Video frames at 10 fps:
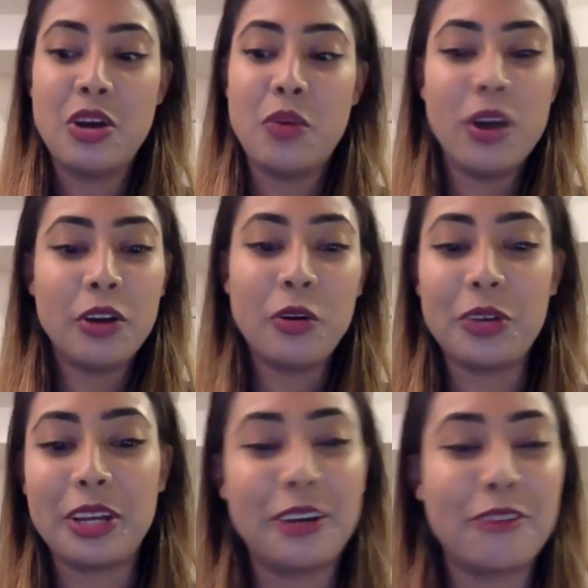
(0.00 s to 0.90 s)
One whole
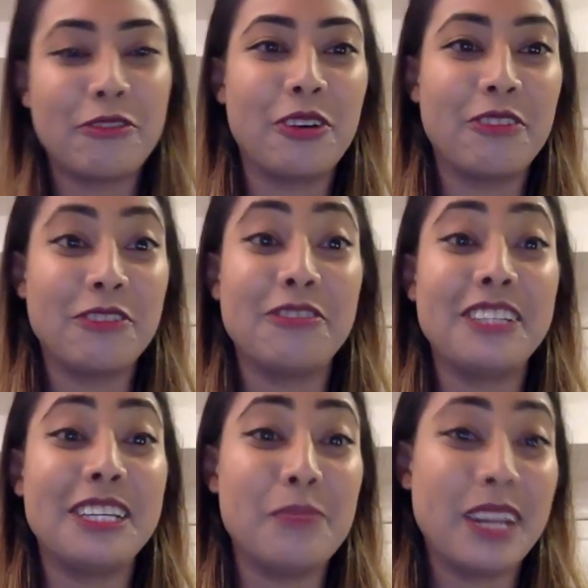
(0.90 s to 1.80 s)
year for
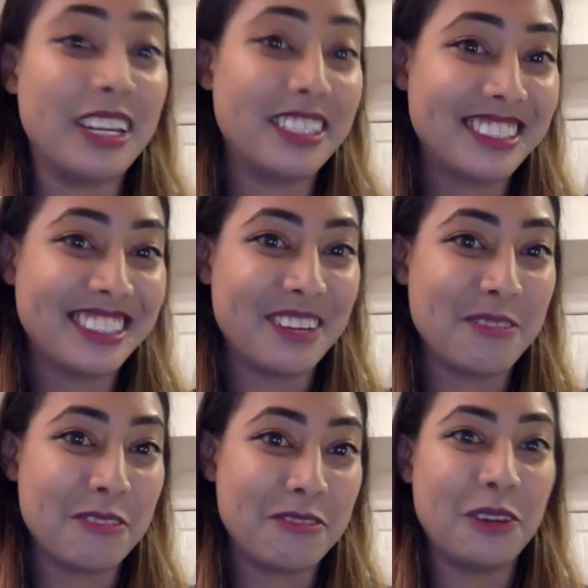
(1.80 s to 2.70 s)
15 minutes of
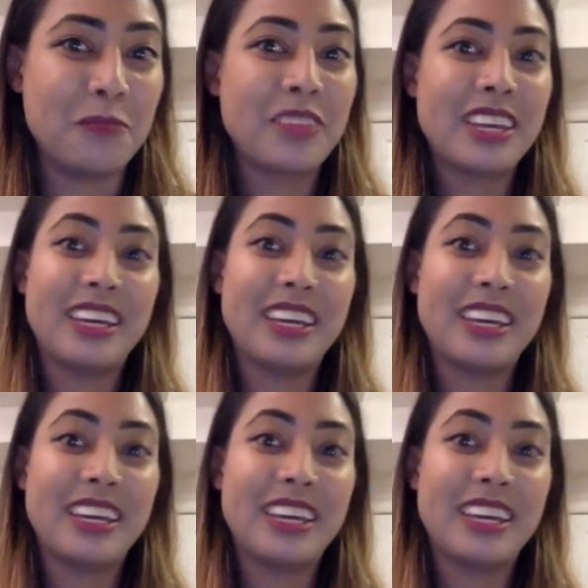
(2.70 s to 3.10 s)
a film.